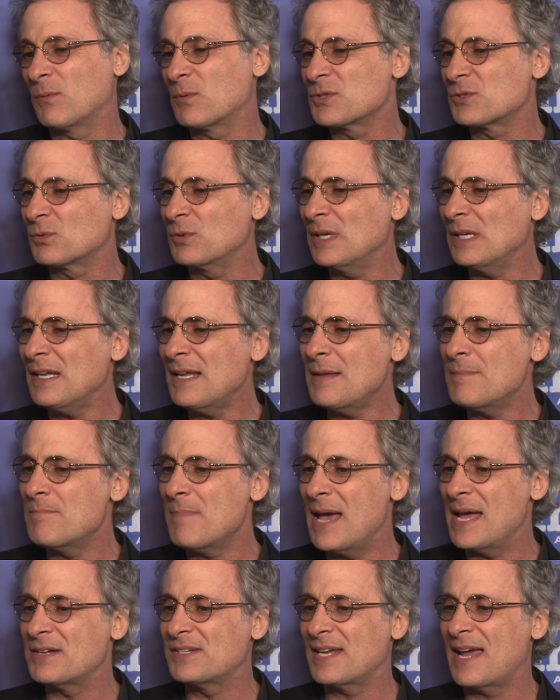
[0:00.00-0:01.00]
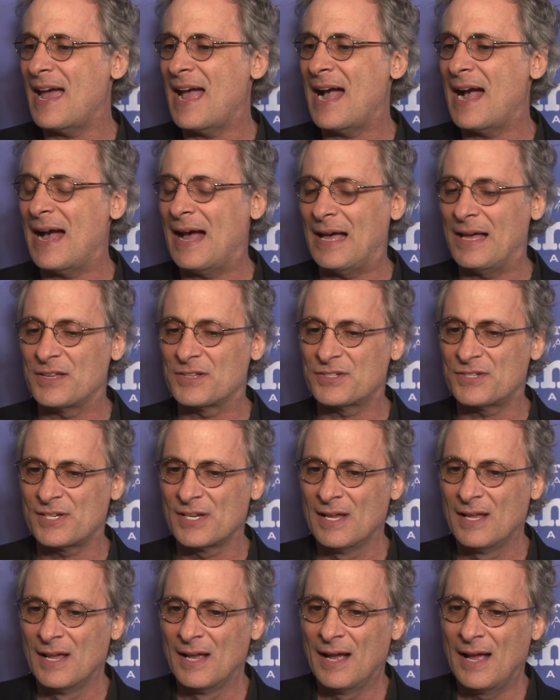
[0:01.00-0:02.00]
It was really meant
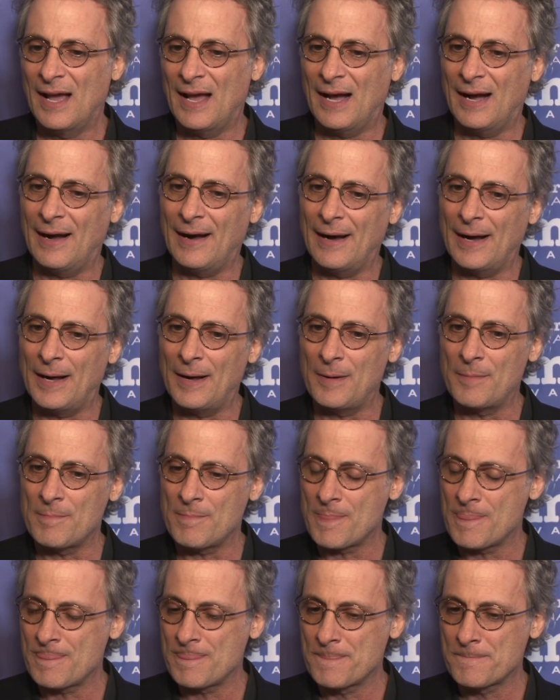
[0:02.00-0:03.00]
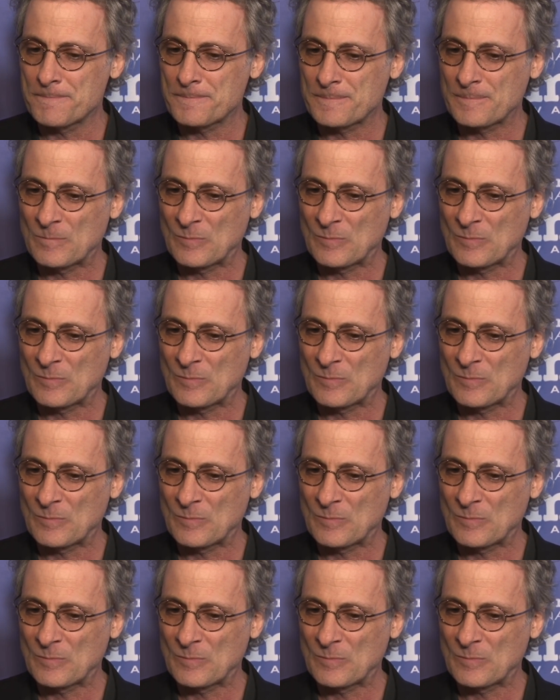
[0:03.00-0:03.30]
as an